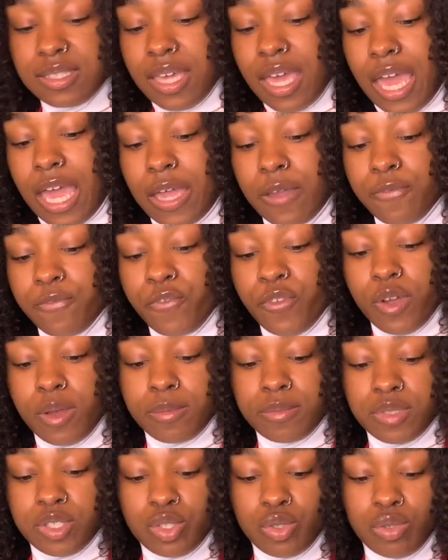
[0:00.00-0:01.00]
came
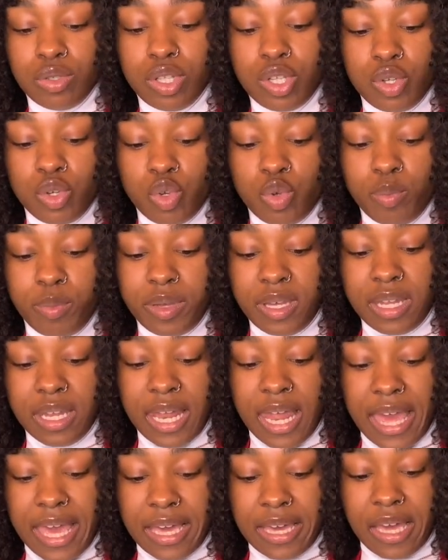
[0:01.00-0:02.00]
from Zulu, but
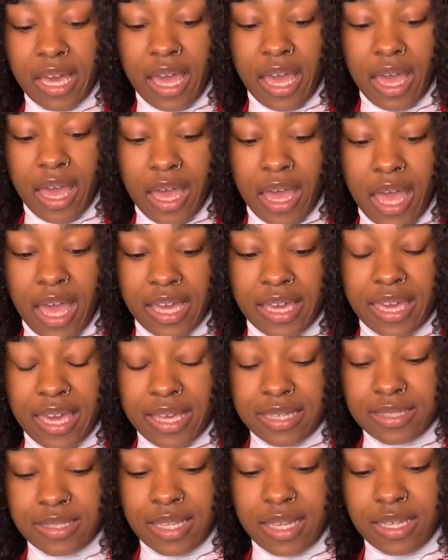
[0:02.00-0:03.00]
like, I
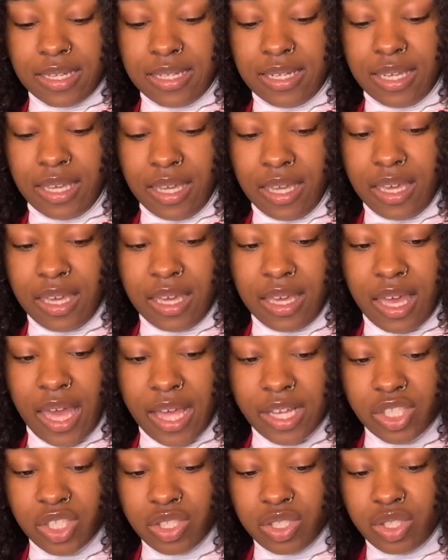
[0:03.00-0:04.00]
guess they did. I
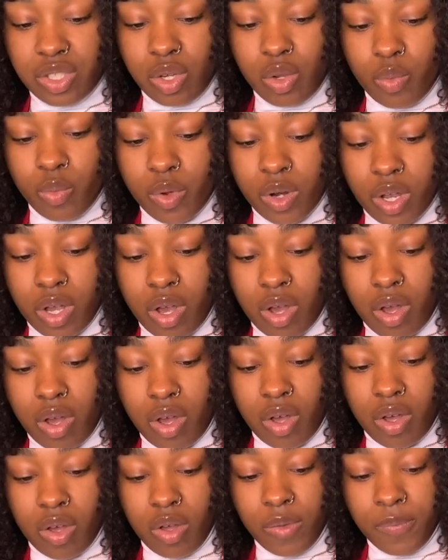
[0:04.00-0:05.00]
just don't
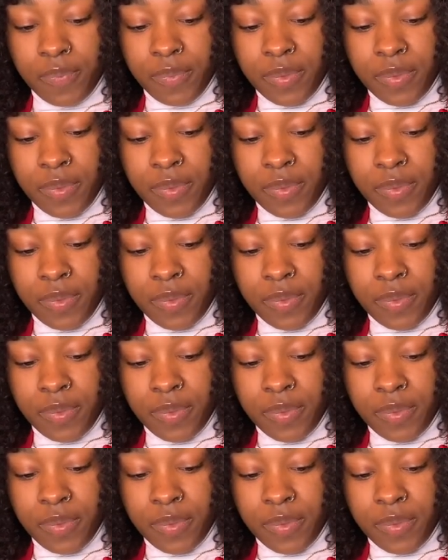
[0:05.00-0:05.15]
recall